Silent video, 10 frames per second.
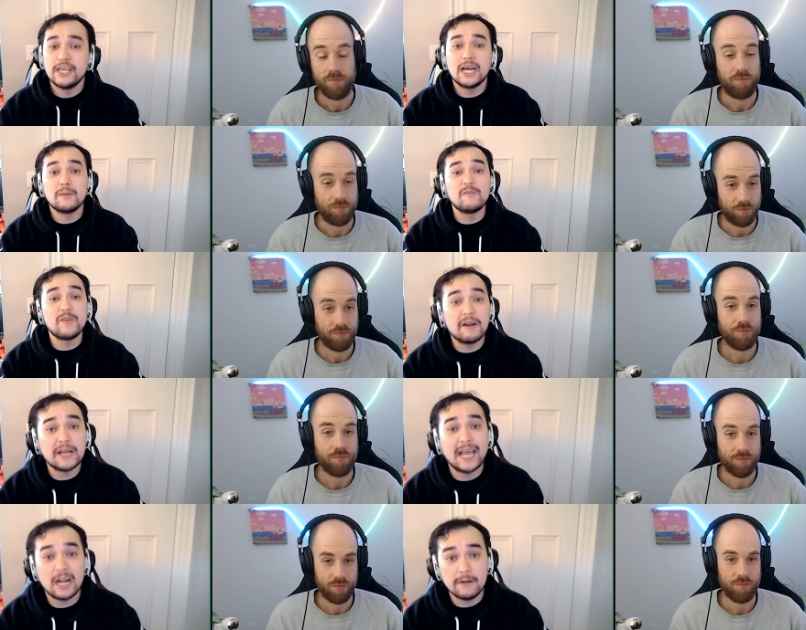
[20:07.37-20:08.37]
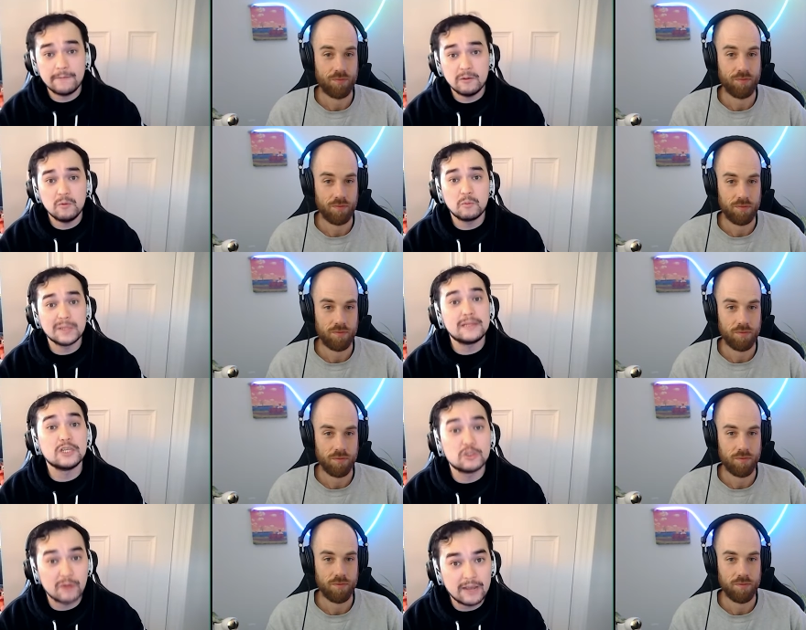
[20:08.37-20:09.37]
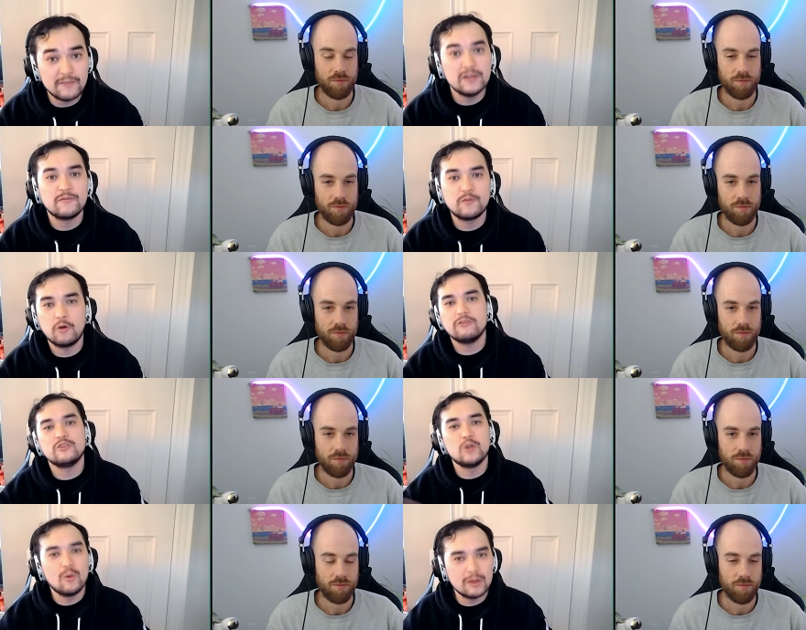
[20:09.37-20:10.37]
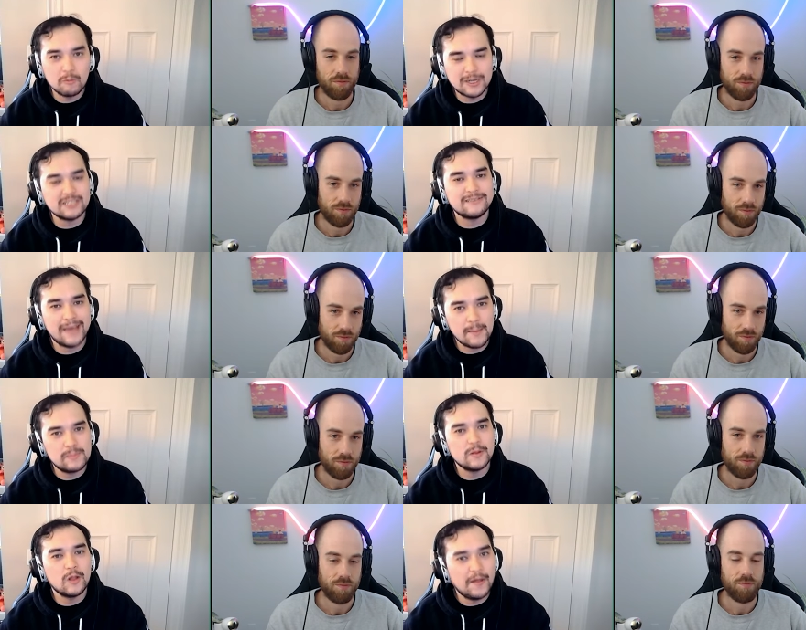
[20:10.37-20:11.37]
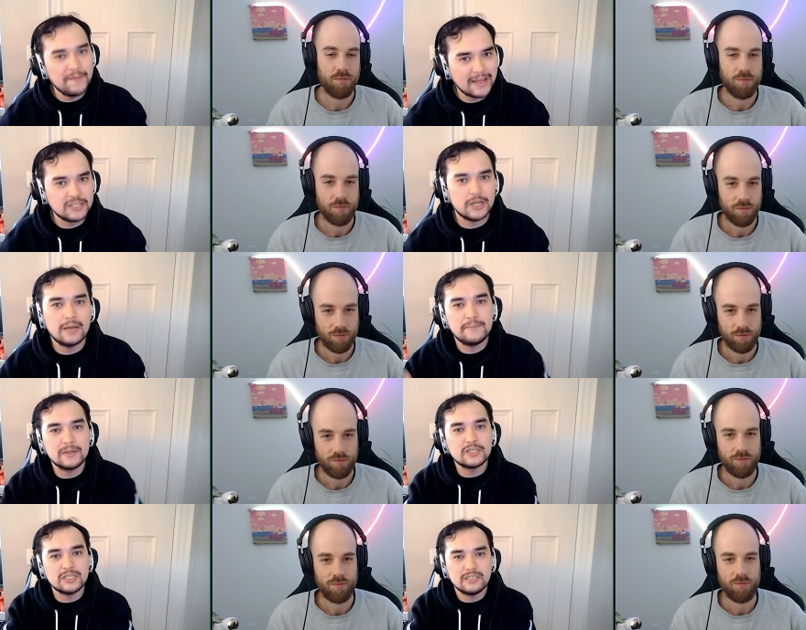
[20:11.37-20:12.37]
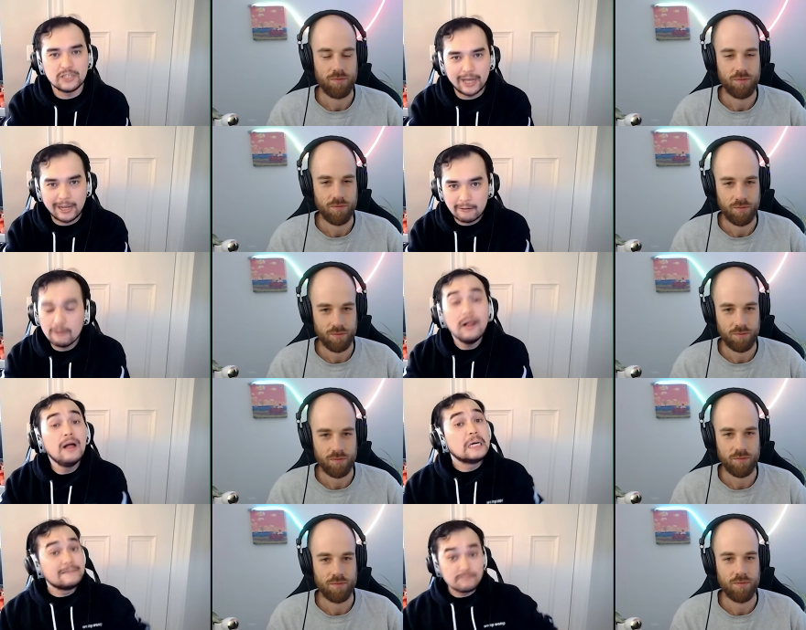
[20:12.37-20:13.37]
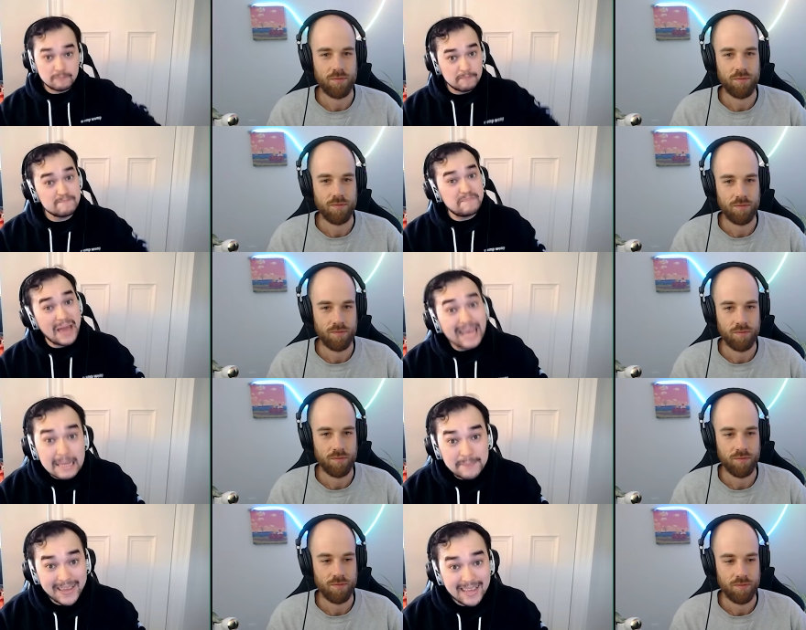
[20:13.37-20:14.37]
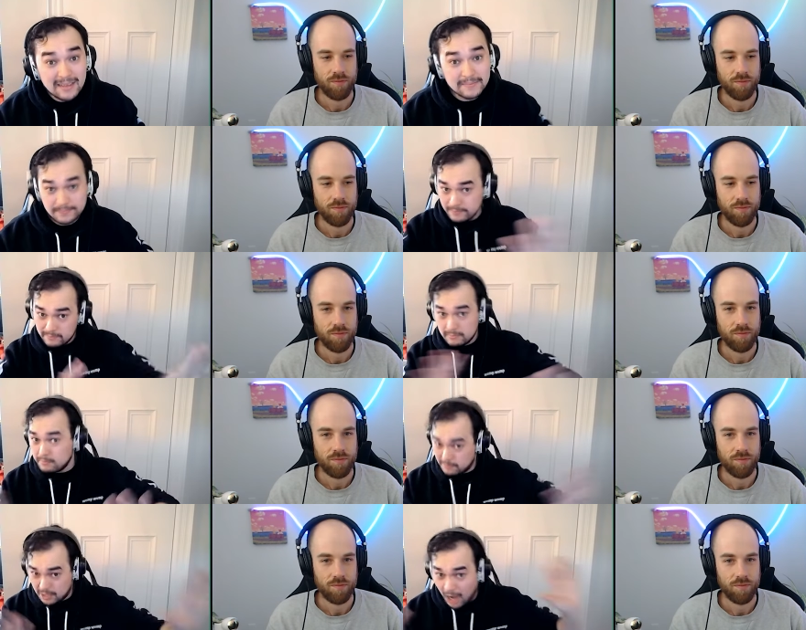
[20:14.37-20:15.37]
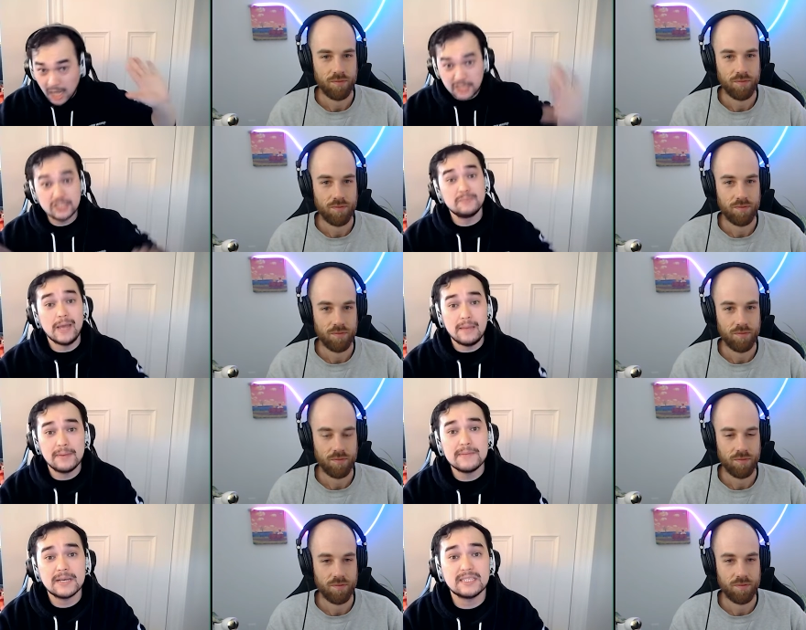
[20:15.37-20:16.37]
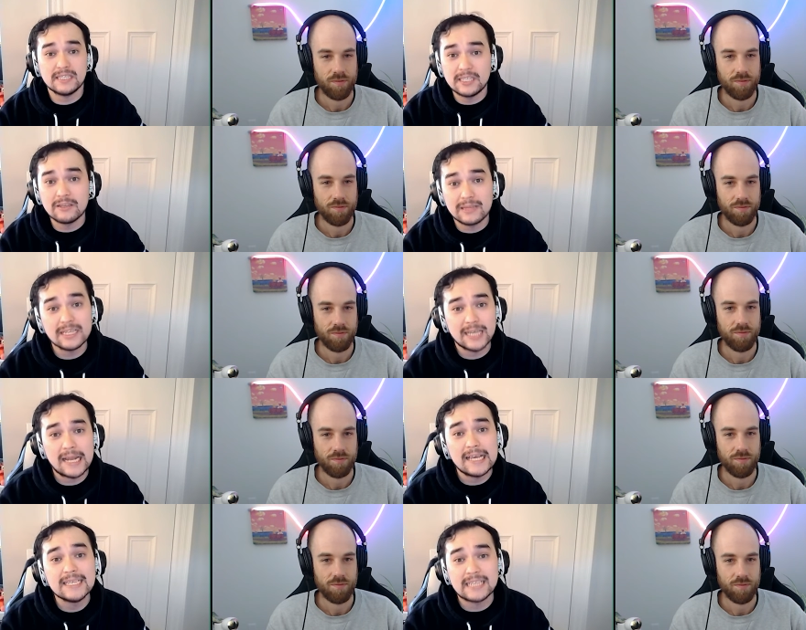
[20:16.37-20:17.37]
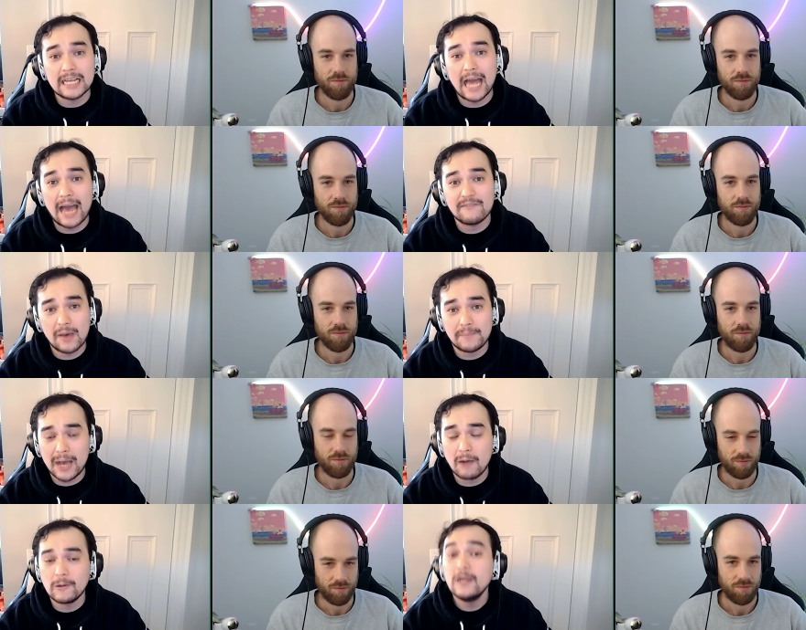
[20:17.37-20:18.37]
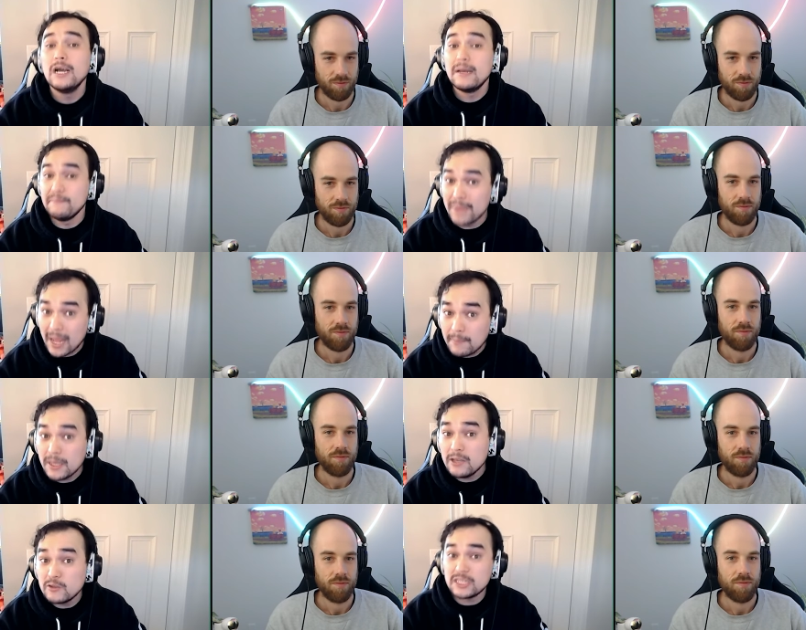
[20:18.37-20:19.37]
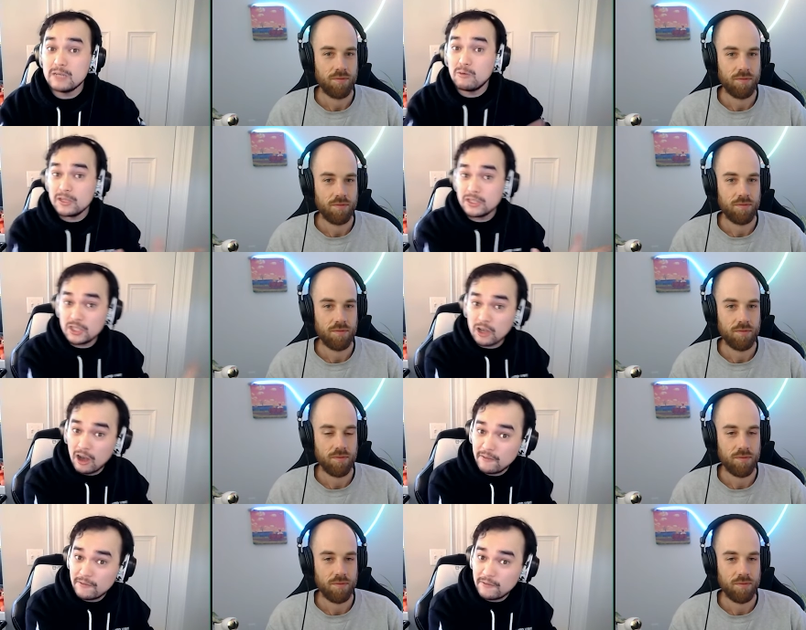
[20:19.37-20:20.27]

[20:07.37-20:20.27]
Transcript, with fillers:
Speaker 1: you got to be very careful with the Draven, of course, knowing what he's capable on that champion just in general. Maybe, cautious maybe, because I still think that he is going to have that power. Maybe you see what you saw